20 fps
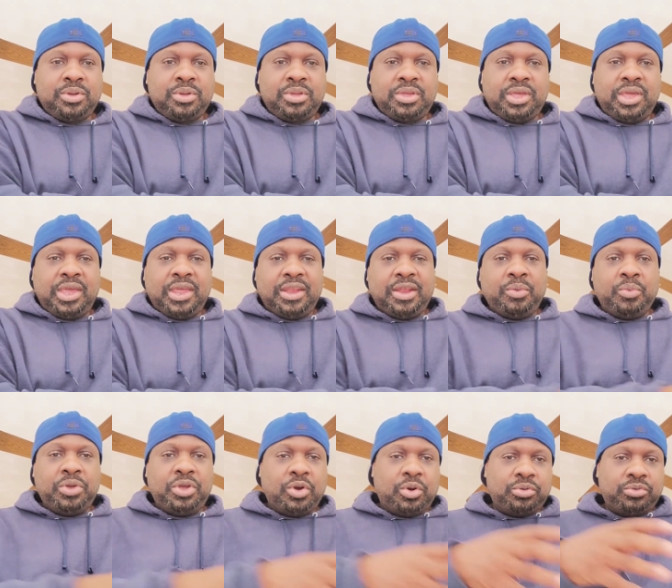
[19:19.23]
and then
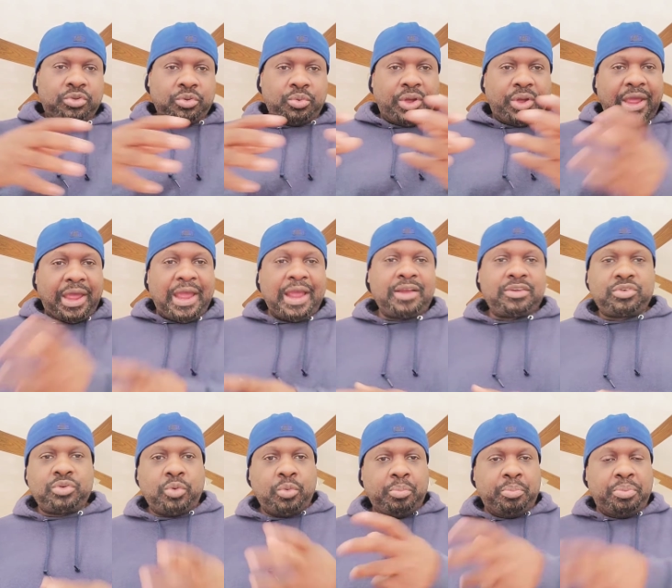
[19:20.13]
we go do an
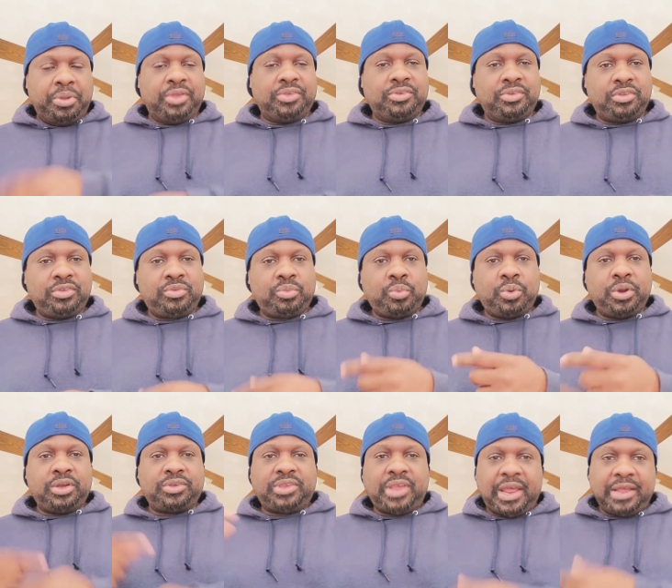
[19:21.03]
actual business where
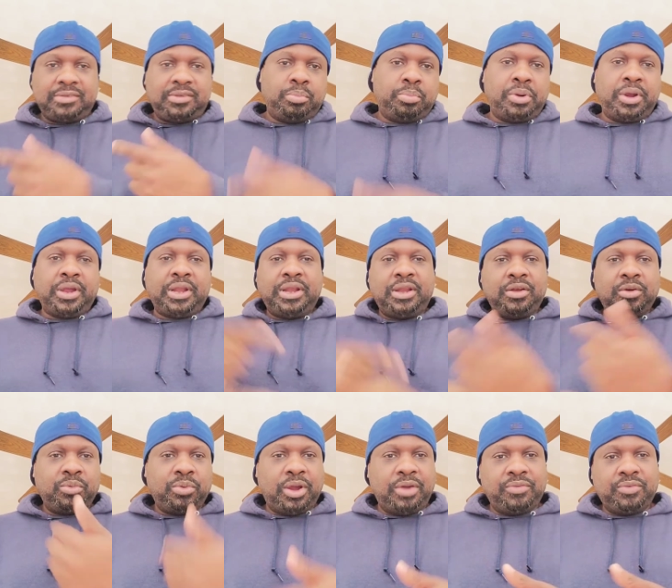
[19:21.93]
it's actually bringing in the
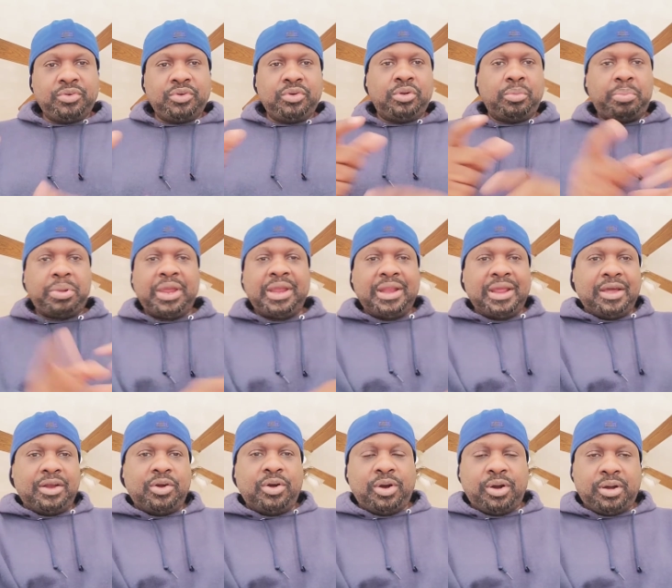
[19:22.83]
revenue to pay
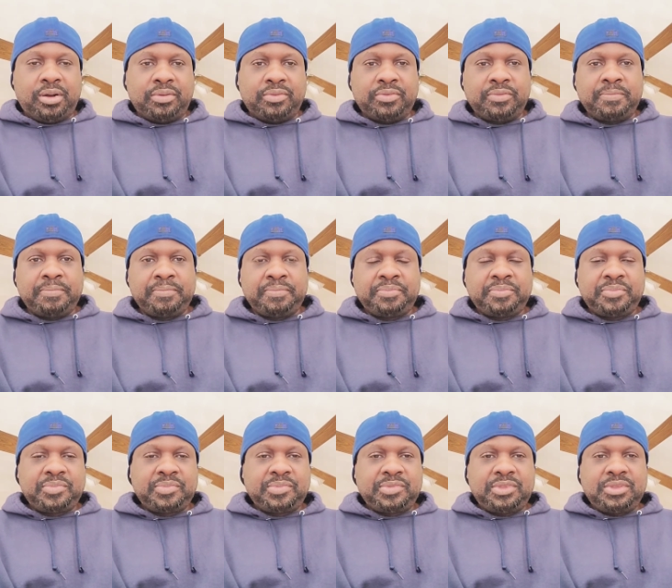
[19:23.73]
that off
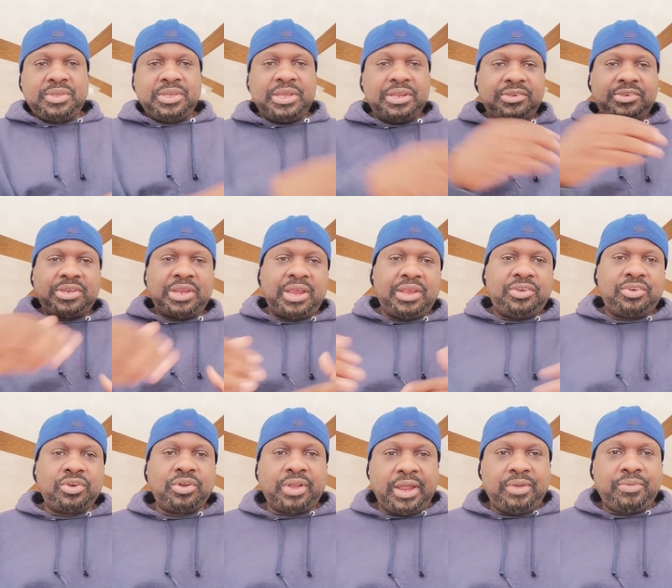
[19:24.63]
and change
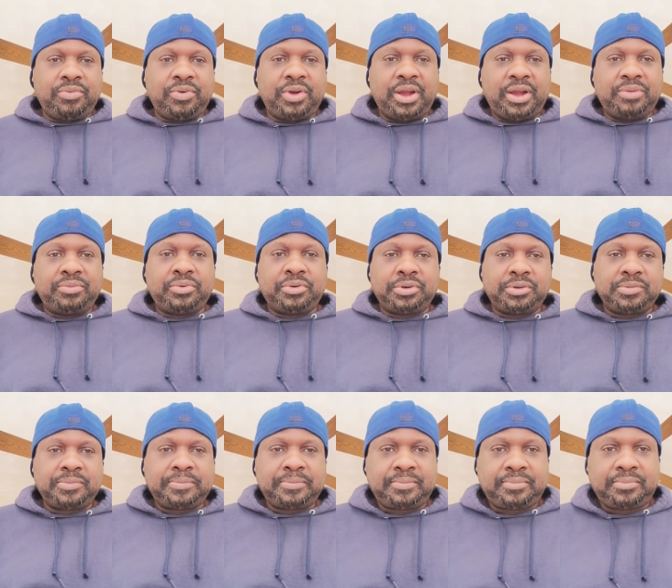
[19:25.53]
your life forever.
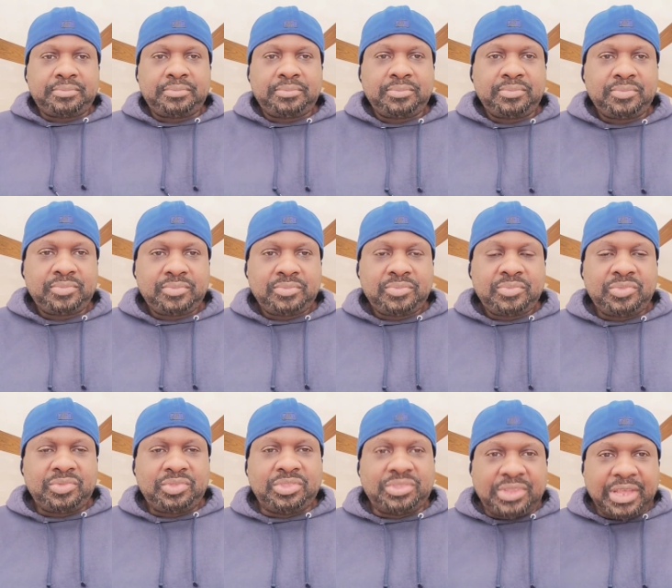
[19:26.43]

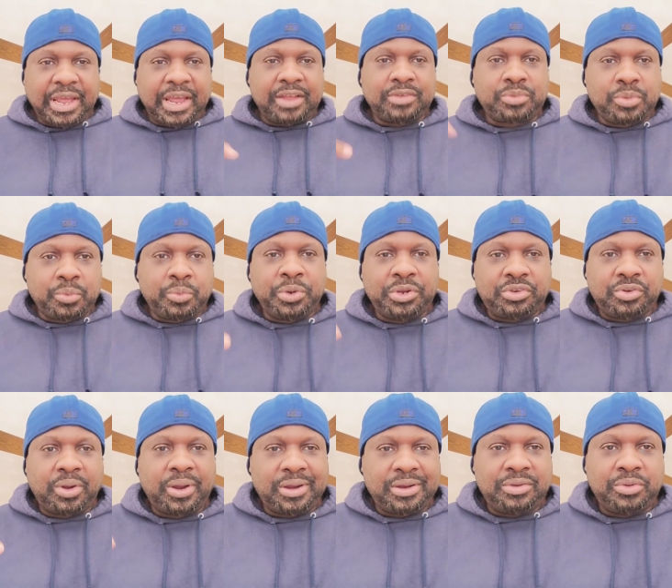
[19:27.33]
That's what we're
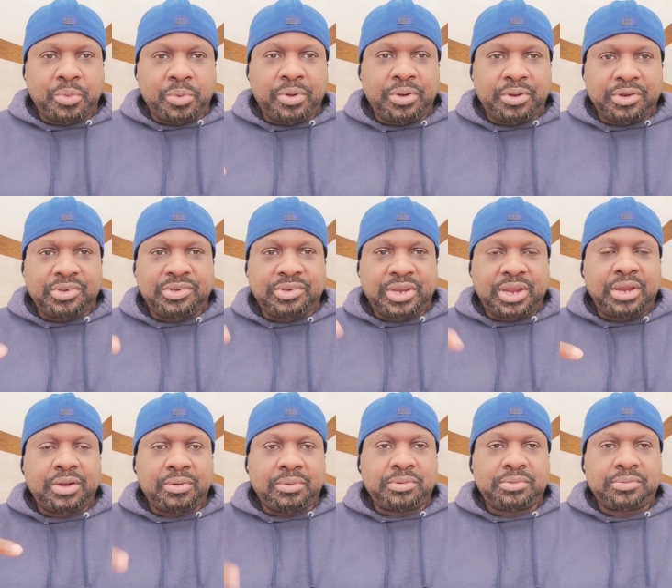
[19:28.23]
trying to do on this channel.